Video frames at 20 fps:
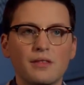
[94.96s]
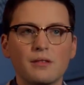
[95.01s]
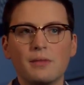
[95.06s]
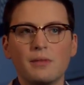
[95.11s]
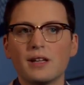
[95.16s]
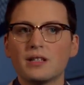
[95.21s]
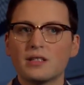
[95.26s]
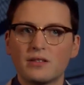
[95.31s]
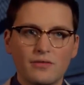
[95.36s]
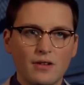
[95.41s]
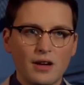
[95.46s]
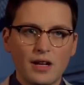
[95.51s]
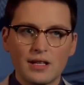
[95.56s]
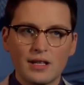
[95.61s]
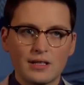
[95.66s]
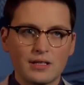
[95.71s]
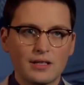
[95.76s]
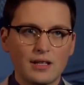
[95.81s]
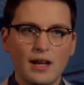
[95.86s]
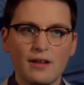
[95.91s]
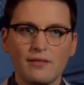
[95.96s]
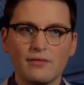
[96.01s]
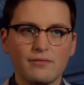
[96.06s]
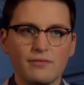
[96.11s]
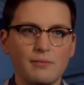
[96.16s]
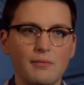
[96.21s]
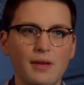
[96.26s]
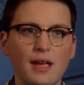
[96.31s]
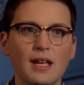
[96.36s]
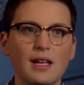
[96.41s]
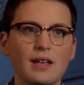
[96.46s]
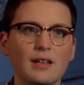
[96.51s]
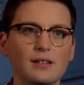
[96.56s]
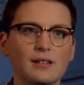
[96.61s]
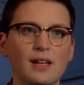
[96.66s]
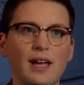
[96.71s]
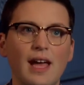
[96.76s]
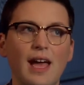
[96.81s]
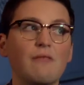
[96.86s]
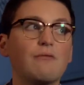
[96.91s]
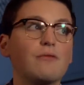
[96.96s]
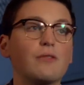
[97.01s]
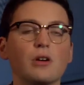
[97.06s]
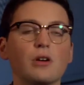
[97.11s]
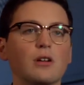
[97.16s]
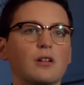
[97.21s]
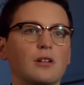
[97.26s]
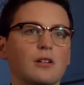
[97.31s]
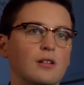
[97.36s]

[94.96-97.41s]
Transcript: best friends I've made ever.